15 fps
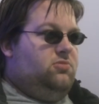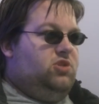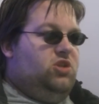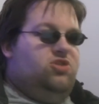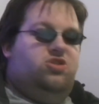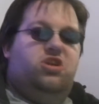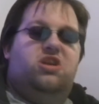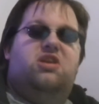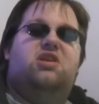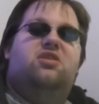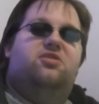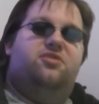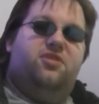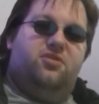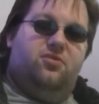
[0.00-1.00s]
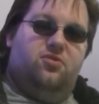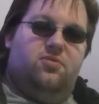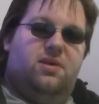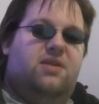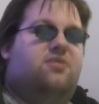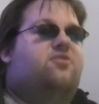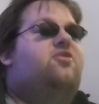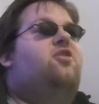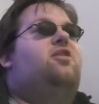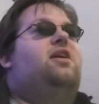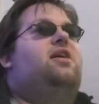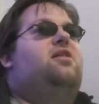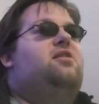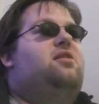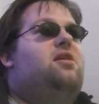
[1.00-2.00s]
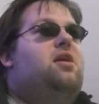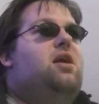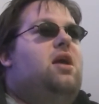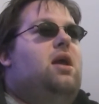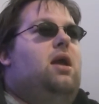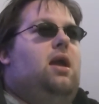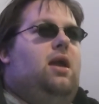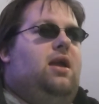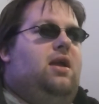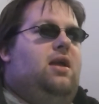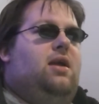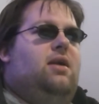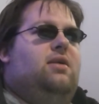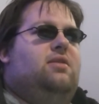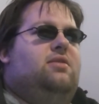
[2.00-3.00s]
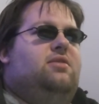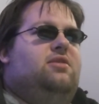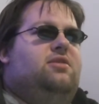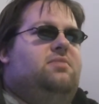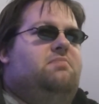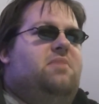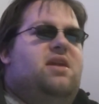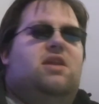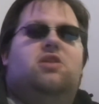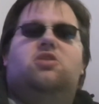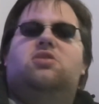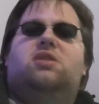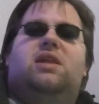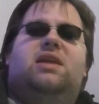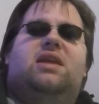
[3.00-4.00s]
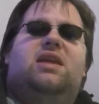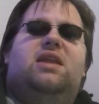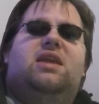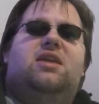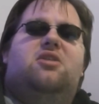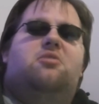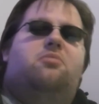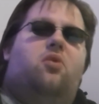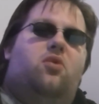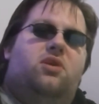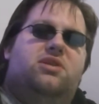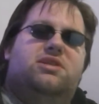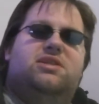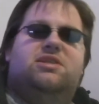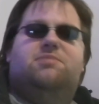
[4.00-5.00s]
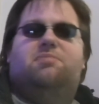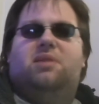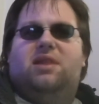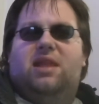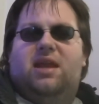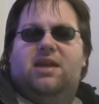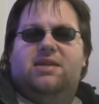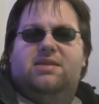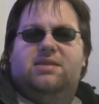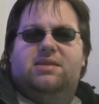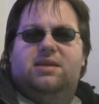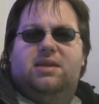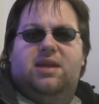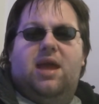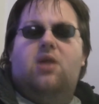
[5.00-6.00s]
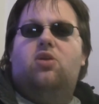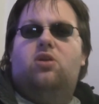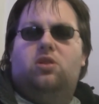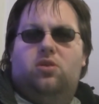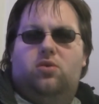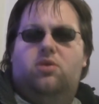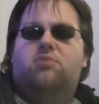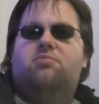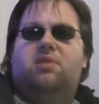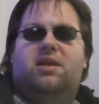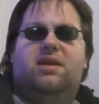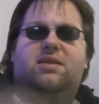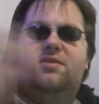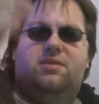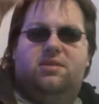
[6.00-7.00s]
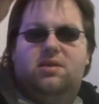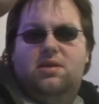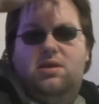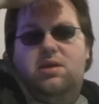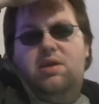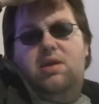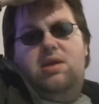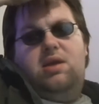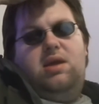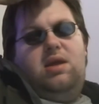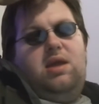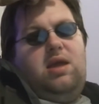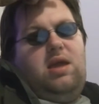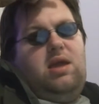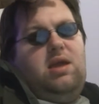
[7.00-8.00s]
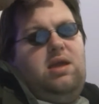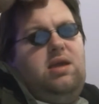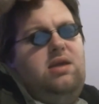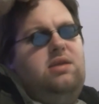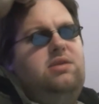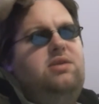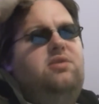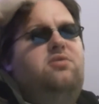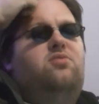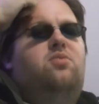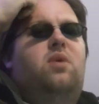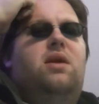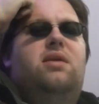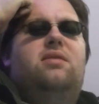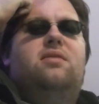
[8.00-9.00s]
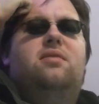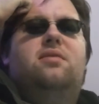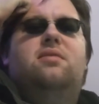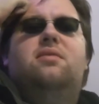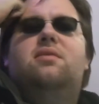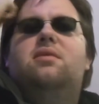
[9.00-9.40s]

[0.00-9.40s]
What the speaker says: She killed the crewman, Darnell, and made it look like he'd eaten a poisonous plant, an alkaloid plant. And when...